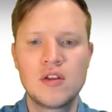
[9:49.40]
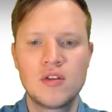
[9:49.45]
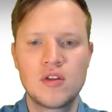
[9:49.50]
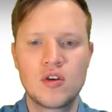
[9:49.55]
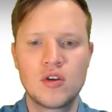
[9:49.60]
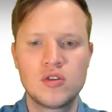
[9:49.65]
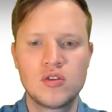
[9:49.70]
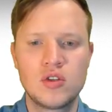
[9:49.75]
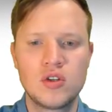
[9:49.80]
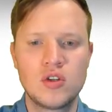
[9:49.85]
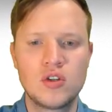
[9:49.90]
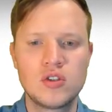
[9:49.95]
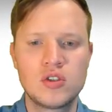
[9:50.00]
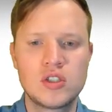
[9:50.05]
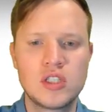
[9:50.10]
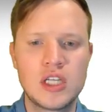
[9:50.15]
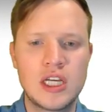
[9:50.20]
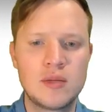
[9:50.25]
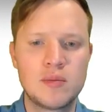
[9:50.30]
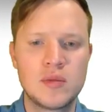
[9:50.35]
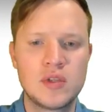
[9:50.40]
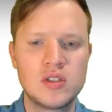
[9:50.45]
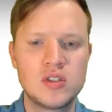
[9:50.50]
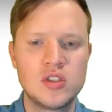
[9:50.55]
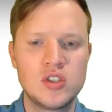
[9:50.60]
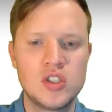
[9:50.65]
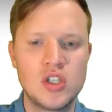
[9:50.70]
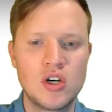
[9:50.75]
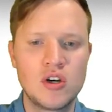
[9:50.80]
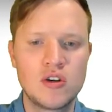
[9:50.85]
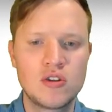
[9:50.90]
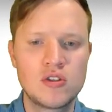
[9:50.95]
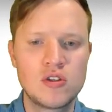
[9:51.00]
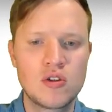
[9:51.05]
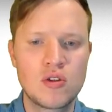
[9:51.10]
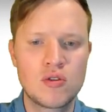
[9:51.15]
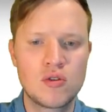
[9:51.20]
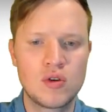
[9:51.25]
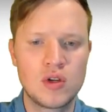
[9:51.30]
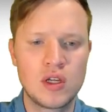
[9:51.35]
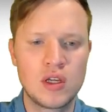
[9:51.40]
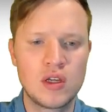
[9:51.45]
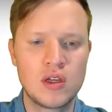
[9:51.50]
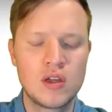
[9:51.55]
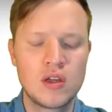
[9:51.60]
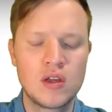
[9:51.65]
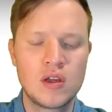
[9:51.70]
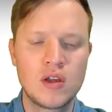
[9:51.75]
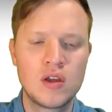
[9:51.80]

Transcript: The continue statement 0 to 3,